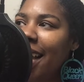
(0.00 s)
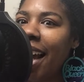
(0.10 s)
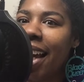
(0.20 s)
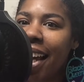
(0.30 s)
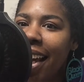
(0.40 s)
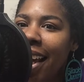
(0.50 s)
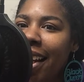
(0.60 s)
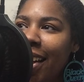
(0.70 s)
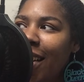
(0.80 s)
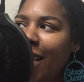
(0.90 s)
Hey,
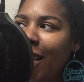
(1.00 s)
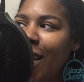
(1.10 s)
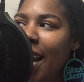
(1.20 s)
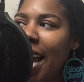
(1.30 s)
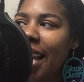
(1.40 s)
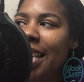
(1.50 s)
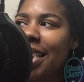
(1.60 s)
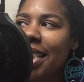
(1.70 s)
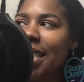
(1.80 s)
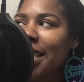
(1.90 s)
hello.
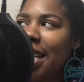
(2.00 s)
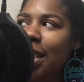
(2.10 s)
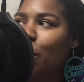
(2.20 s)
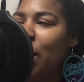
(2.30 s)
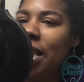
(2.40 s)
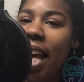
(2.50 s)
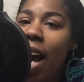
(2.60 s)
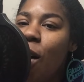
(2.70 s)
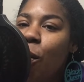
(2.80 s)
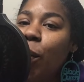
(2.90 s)
Because it's just, we
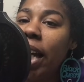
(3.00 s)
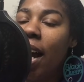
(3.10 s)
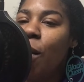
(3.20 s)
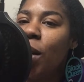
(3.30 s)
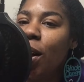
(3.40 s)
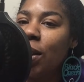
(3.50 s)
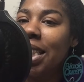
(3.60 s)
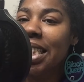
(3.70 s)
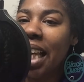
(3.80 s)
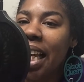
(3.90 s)

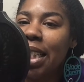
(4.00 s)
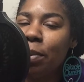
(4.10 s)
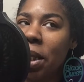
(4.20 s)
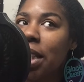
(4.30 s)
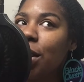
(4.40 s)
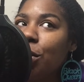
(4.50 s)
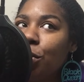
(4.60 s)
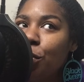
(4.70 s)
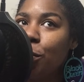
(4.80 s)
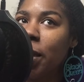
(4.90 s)
only stand speaking the
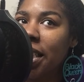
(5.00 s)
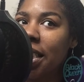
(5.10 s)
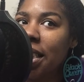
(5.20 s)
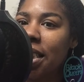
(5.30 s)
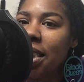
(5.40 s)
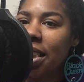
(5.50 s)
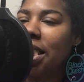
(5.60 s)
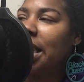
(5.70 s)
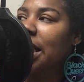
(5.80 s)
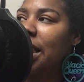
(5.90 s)
truth because this is
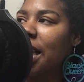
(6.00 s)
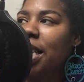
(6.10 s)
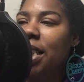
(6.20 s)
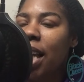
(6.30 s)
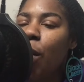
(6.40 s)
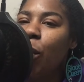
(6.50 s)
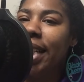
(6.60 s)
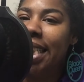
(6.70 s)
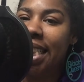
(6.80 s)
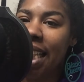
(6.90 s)
just things that
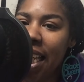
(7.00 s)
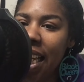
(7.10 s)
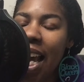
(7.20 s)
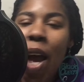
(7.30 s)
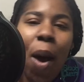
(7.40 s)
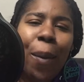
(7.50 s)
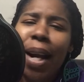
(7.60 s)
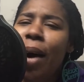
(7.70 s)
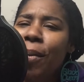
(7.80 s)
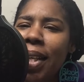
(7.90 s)
we see. We
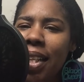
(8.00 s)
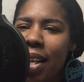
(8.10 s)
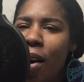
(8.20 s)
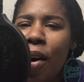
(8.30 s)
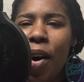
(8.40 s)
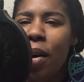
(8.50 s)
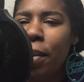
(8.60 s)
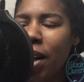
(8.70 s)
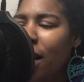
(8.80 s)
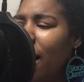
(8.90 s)
don't really know
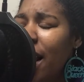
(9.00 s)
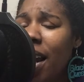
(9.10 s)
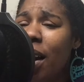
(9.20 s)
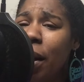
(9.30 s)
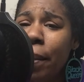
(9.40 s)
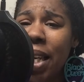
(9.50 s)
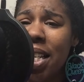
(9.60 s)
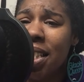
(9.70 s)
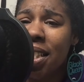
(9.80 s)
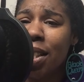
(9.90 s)
homegirl and her
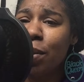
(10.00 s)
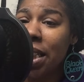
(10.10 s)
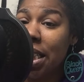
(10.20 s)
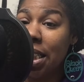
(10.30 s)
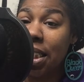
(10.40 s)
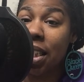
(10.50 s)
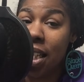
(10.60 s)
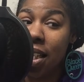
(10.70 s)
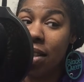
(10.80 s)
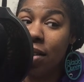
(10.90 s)
business. We just see,
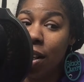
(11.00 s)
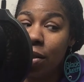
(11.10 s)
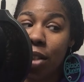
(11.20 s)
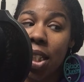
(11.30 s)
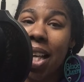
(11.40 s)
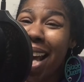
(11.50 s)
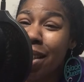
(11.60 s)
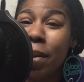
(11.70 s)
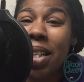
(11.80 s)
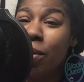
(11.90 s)
you know, she
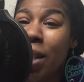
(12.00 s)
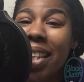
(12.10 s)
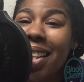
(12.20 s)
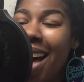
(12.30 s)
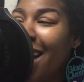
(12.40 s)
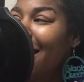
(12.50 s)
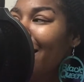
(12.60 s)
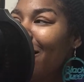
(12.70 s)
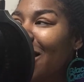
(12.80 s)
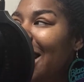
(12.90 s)
has been with a lot
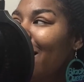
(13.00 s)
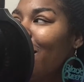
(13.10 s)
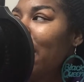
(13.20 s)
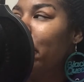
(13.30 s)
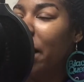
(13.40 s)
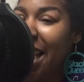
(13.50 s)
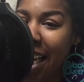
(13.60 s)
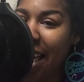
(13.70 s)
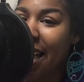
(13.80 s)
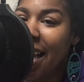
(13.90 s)
of different
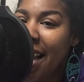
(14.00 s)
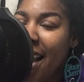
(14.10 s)
men.